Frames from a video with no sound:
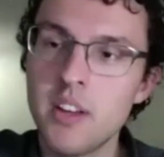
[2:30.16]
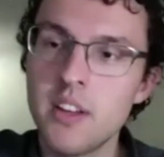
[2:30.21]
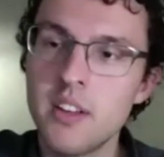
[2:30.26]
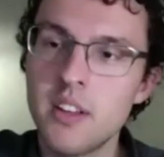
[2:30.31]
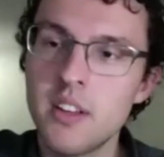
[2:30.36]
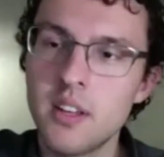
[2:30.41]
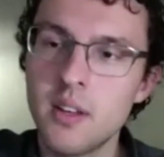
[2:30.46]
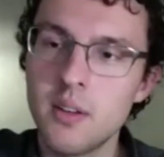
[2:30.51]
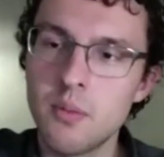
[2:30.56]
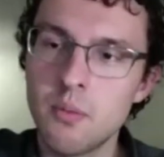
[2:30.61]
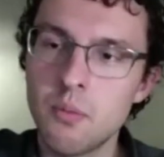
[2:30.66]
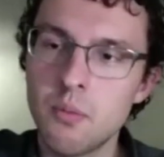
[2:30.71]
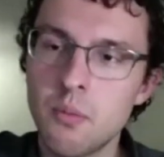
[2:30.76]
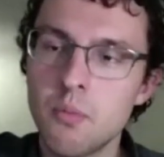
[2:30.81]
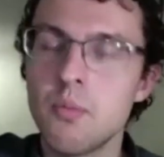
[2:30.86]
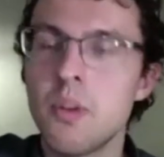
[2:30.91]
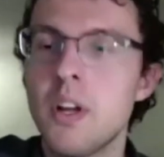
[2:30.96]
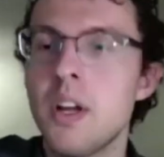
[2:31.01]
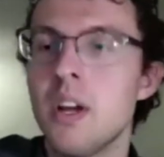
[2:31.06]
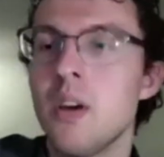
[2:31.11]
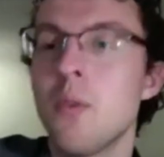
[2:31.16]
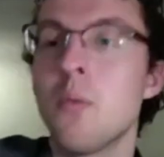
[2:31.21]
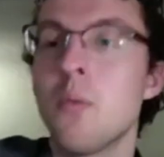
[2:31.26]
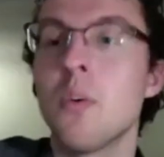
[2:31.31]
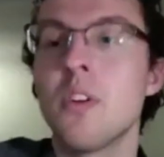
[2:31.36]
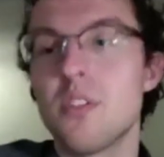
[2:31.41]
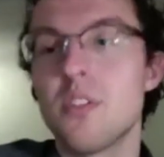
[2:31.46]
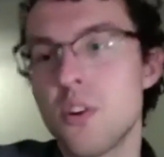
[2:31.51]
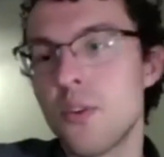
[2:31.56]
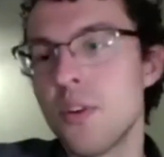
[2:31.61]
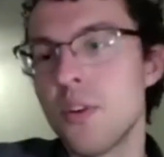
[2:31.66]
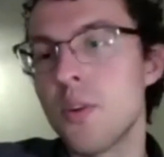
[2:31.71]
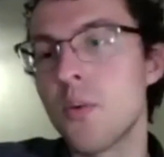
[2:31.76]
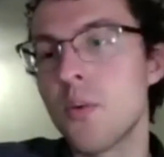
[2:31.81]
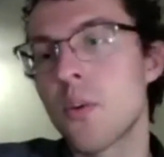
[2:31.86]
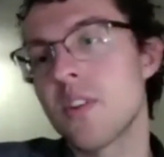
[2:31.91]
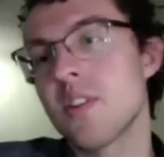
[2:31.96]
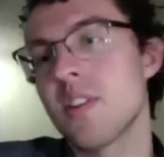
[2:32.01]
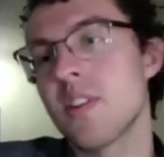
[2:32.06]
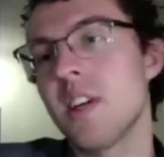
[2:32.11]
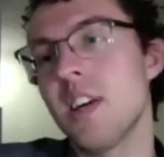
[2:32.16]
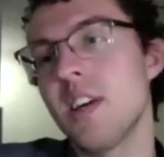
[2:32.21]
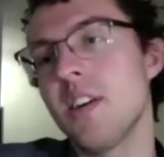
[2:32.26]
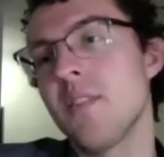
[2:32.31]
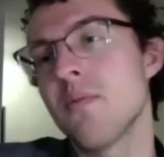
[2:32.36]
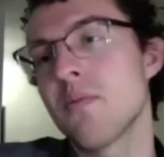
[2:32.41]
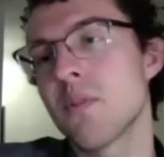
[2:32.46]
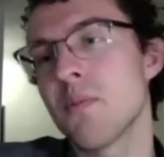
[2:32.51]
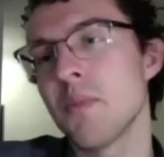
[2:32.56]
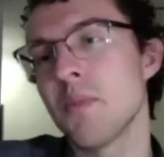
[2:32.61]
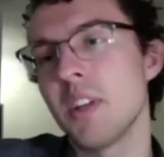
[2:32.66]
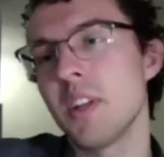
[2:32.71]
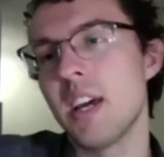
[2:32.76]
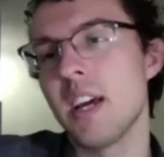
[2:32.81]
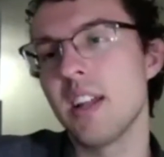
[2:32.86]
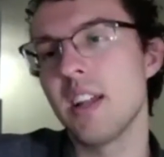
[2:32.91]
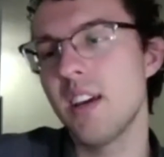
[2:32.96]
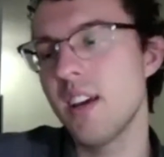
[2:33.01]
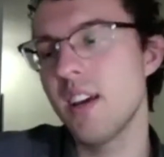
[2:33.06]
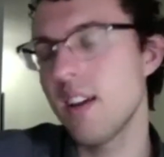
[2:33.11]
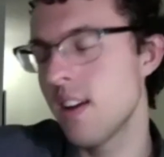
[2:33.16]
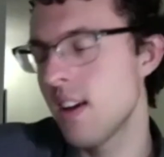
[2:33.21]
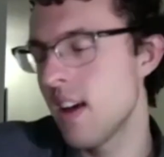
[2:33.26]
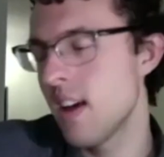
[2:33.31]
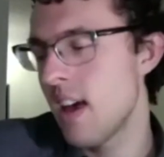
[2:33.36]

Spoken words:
He won the Tony Award as a kid for Billy Elliot.